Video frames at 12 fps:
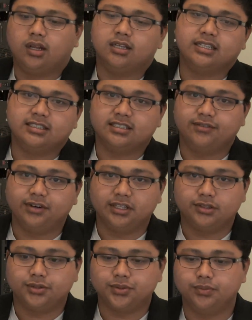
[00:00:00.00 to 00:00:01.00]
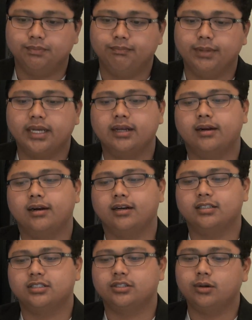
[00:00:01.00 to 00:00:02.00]
clocked at 72
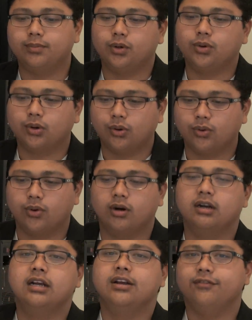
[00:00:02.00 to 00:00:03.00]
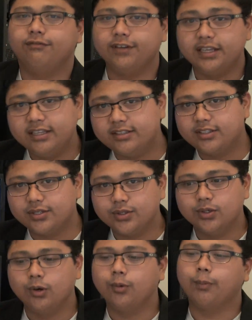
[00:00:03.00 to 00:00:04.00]
MHz turbo core
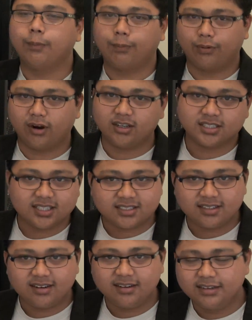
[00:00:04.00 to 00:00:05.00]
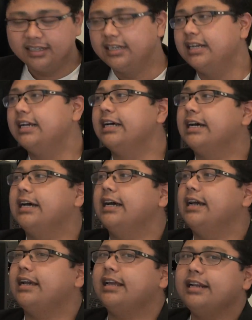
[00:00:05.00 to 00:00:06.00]
V2 processor.
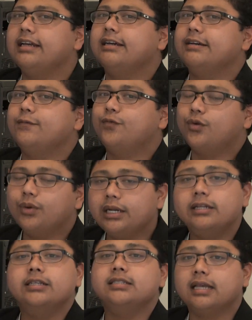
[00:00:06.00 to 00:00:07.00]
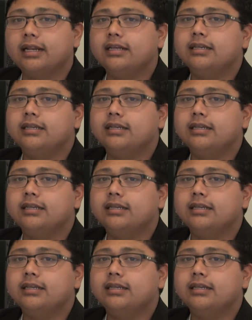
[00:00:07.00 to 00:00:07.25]
And for what it is